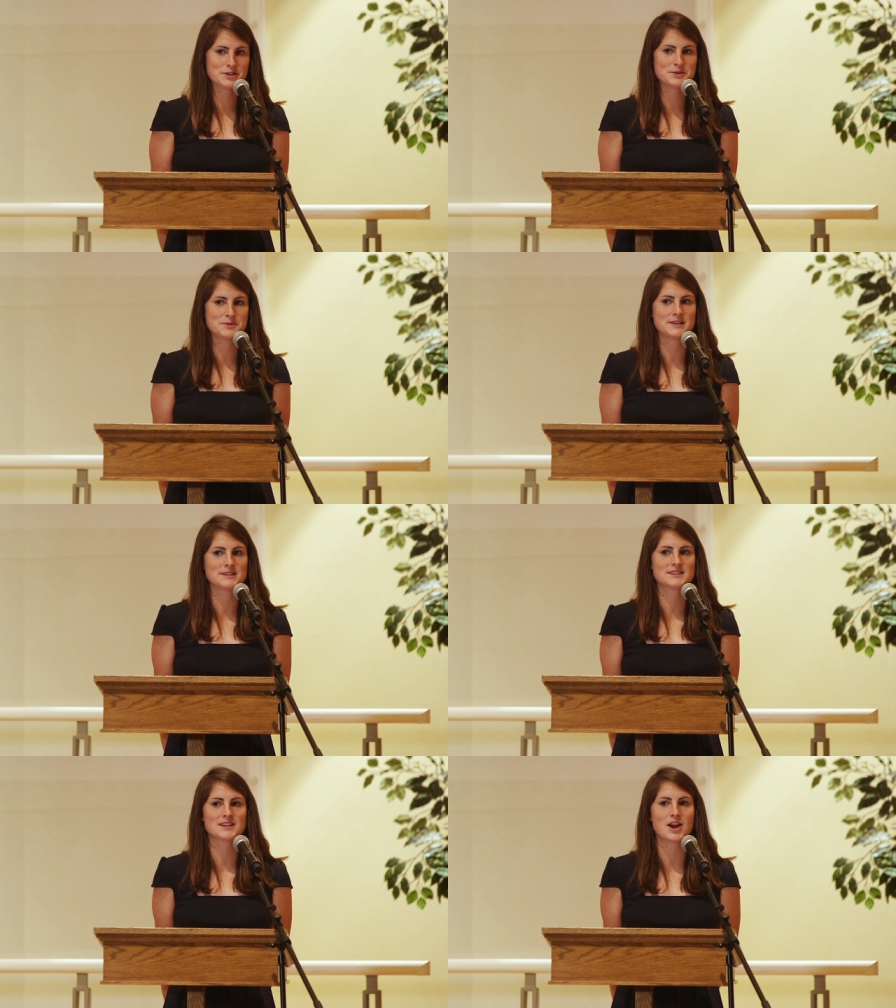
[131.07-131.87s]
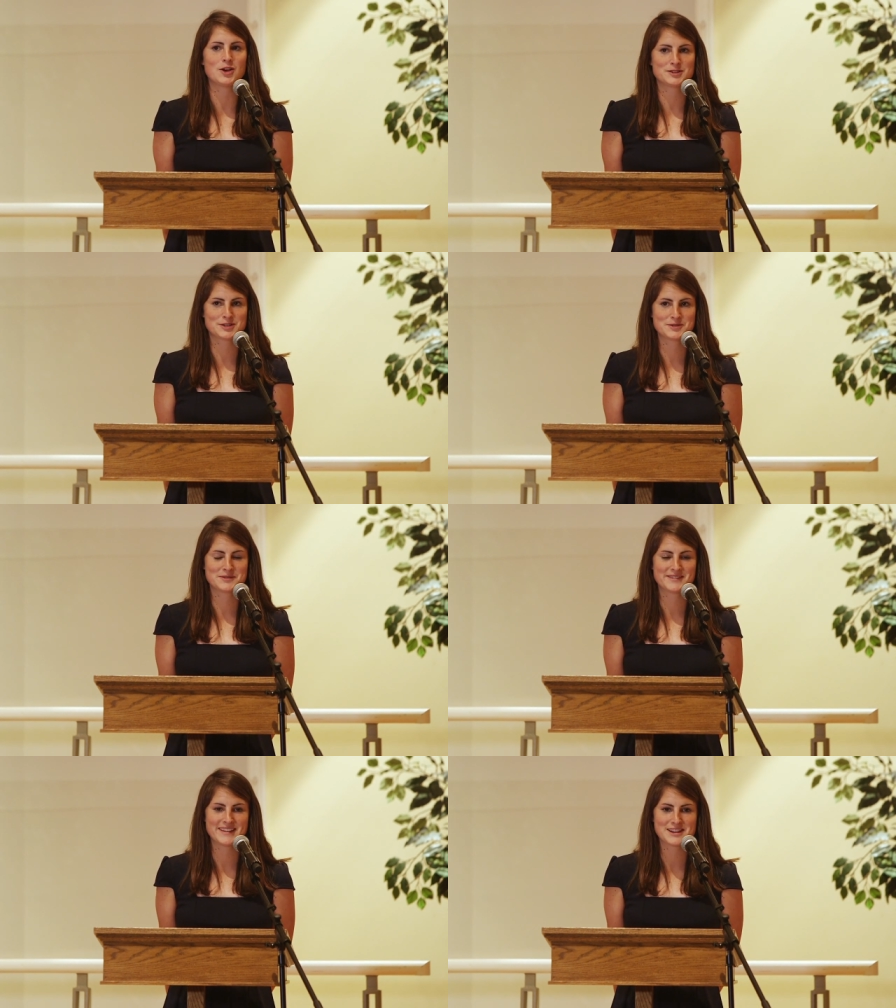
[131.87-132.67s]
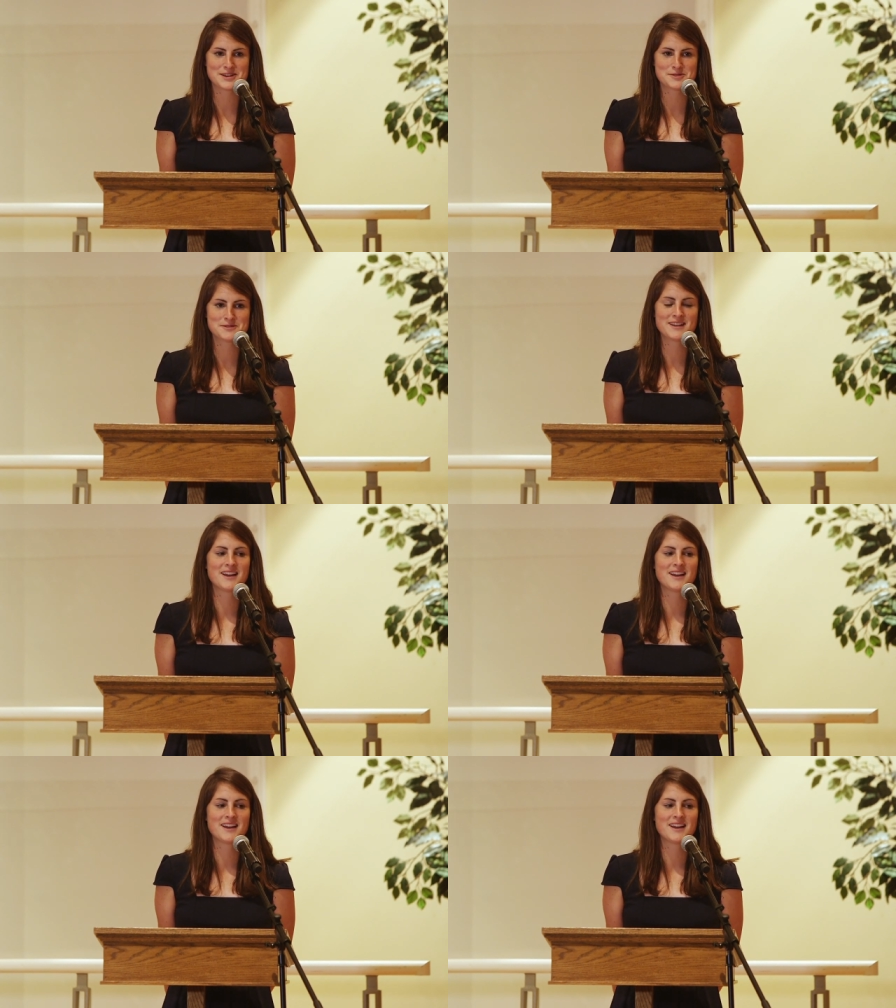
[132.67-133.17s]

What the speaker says: who is also a fellow.